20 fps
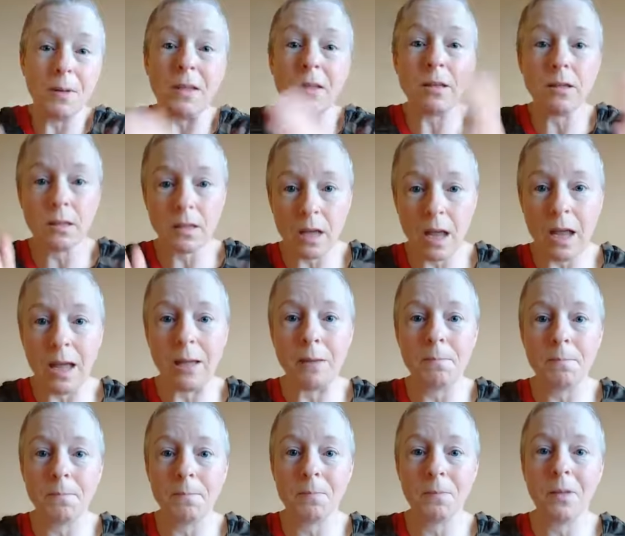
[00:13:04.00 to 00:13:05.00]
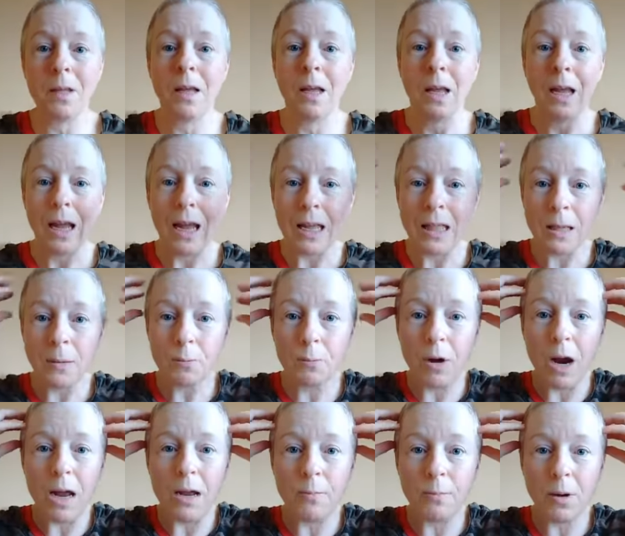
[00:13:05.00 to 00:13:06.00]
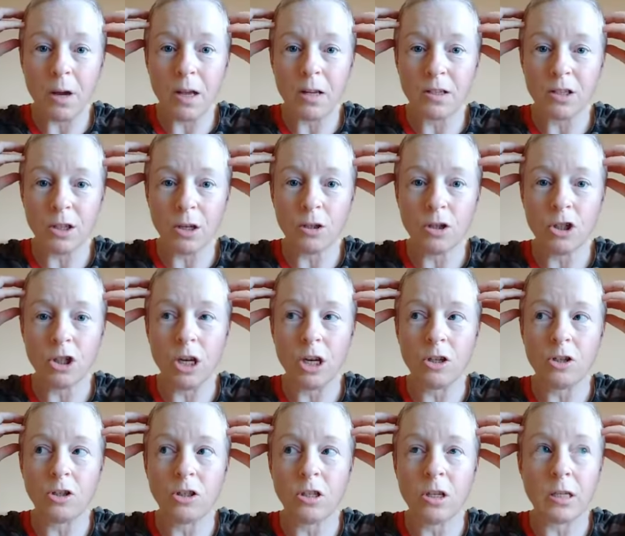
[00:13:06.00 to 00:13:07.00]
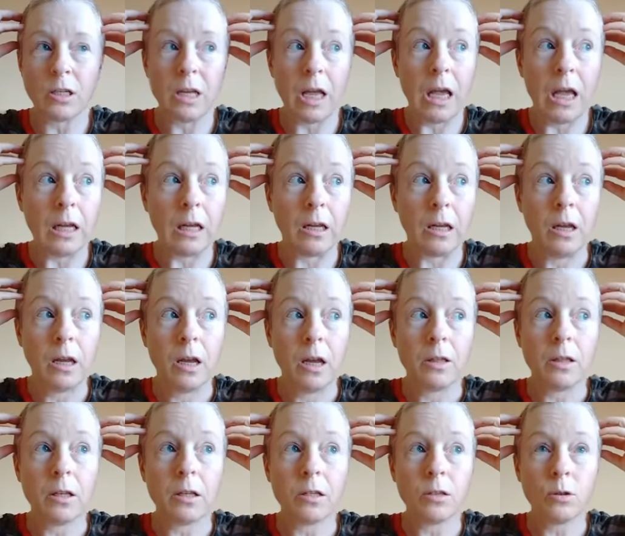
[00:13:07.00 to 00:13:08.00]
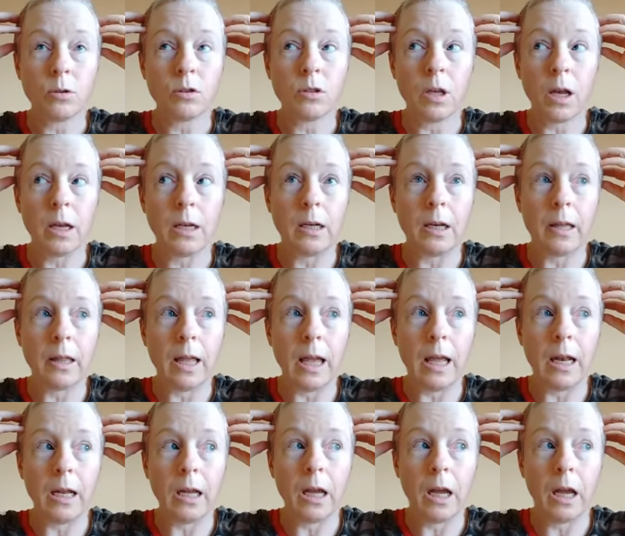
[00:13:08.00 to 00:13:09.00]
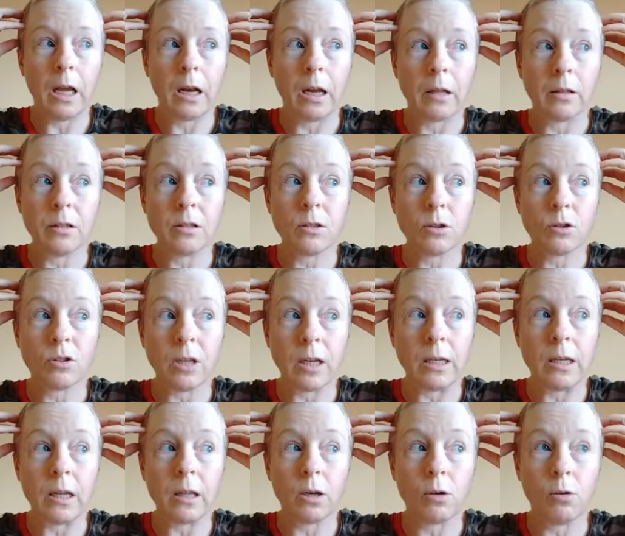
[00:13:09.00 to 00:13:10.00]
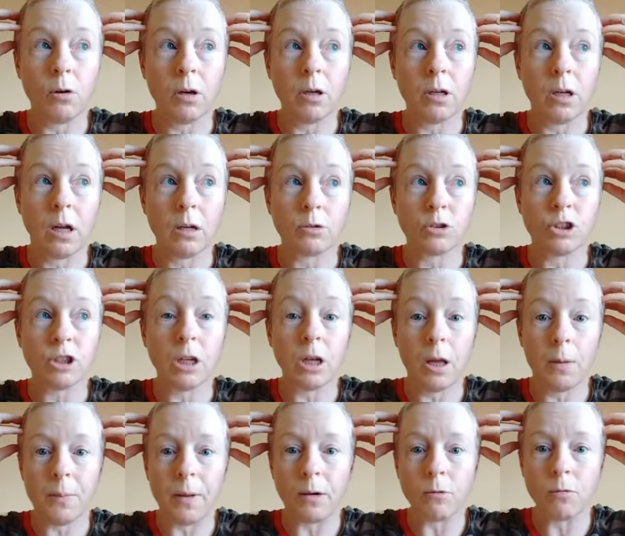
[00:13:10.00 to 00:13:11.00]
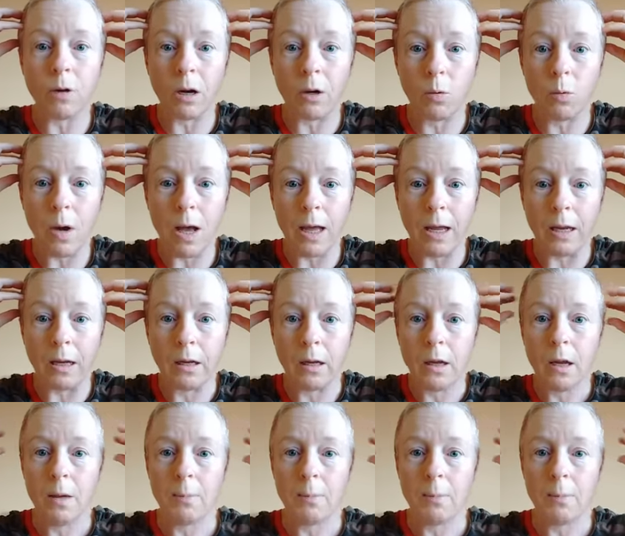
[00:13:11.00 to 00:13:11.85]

the same, and the brain by association says, hey, this looks like another alligator. This looks like another crocodile. Shit, I better run away.